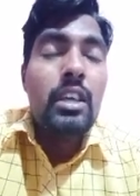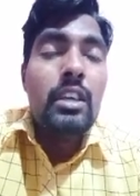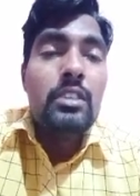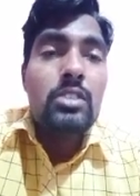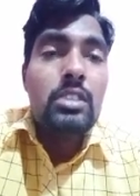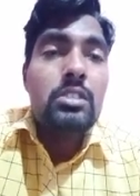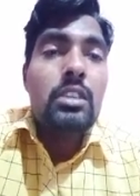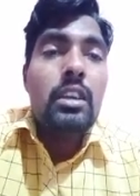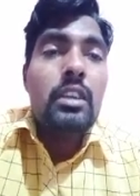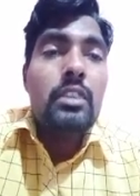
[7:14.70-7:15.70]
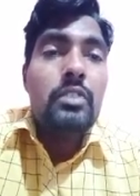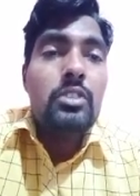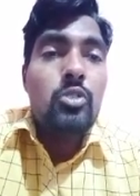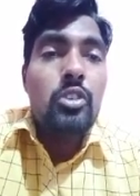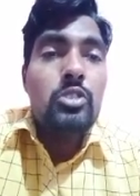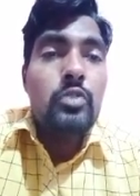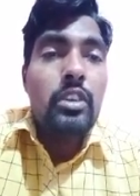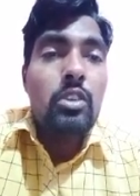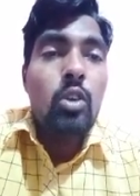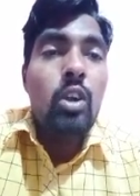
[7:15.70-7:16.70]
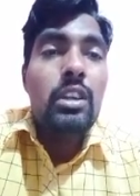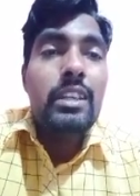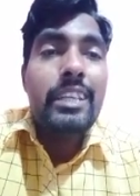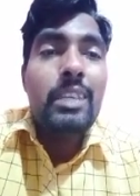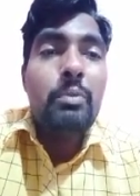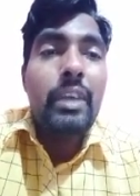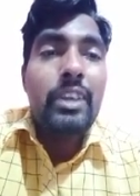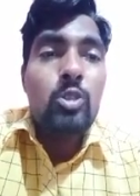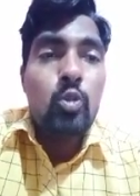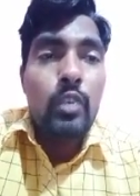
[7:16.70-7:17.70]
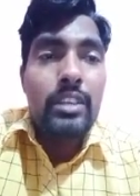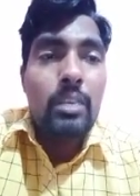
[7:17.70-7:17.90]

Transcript: Such kind of earthquakes we are called deep earthquake.